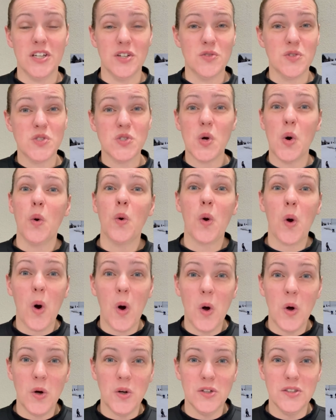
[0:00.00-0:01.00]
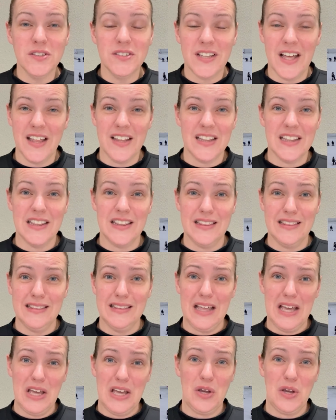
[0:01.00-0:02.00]
It was so cold that
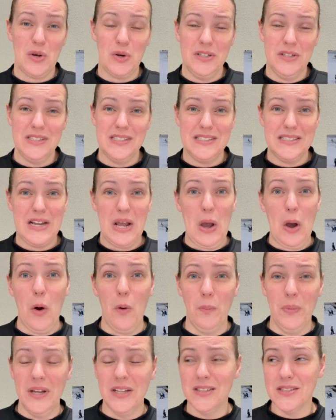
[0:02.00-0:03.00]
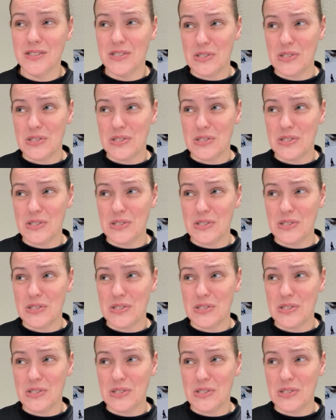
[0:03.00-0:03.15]
they couldn't stay open.